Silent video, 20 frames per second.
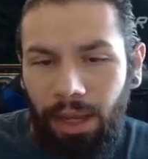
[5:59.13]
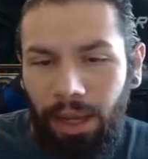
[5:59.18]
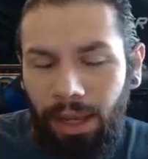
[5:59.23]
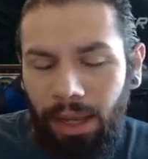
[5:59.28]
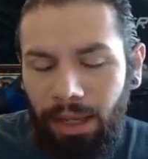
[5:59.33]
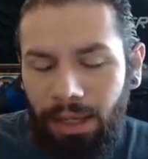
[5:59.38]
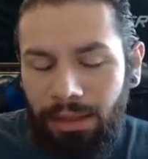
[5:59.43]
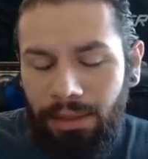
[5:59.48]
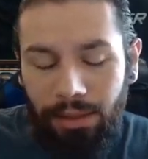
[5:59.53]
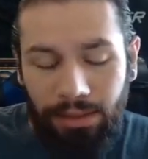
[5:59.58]

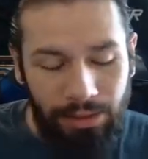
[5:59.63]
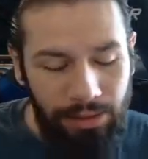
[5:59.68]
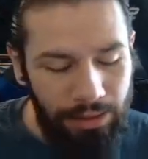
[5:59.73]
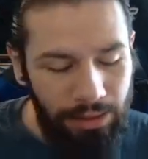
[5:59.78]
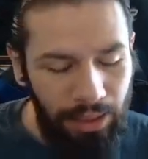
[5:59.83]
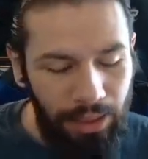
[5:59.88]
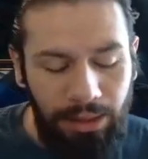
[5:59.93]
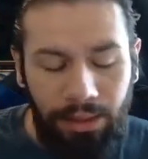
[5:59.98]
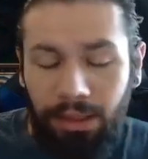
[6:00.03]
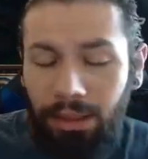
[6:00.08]
And
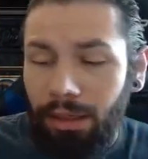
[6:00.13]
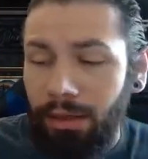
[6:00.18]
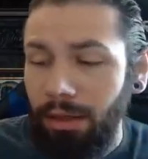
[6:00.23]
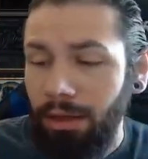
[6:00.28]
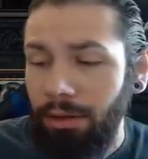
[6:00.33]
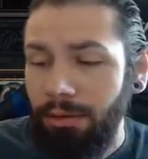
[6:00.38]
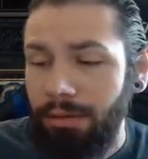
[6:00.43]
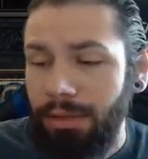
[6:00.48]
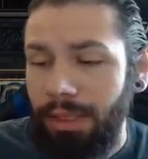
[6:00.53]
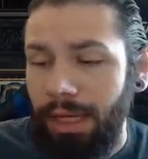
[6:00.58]
standing
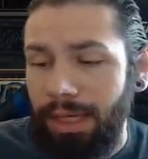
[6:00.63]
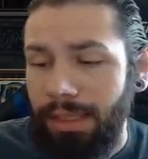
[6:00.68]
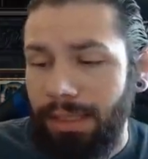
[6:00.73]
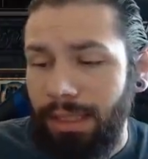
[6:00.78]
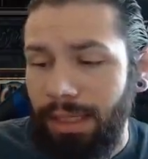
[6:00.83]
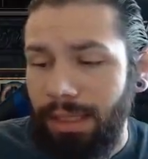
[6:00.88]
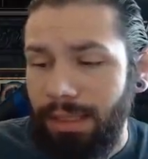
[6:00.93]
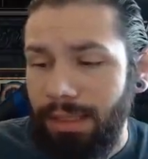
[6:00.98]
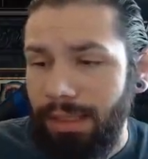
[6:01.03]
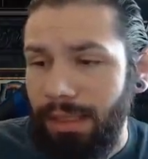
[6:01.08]
close has
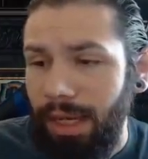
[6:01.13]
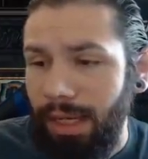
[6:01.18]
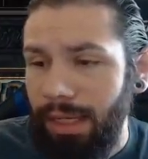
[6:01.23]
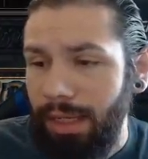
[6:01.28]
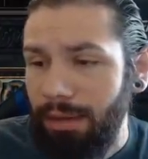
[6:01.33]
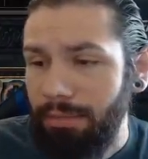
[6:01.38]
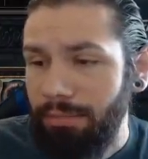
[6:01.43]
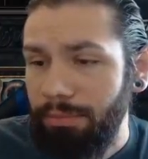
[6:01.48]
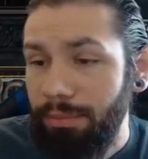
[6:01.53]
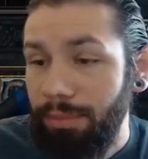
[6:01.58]
a
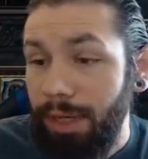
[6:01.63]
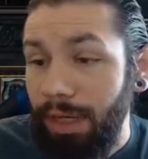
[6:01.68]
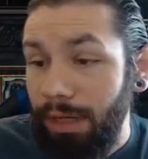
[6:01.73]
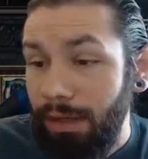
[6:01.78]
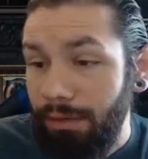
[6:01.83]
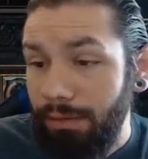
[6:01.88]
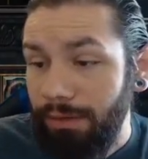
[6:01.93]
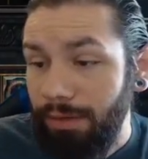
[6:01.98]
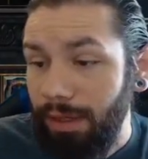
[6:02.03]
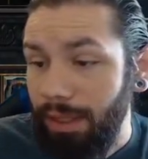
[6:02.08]
second
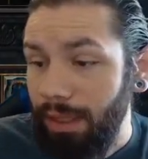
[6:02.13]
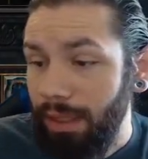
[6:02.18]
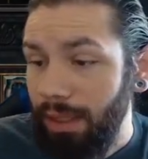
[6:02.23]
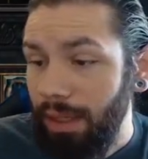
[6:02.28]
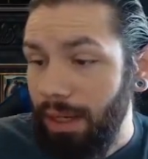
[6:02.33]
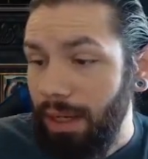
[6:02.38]
benefit.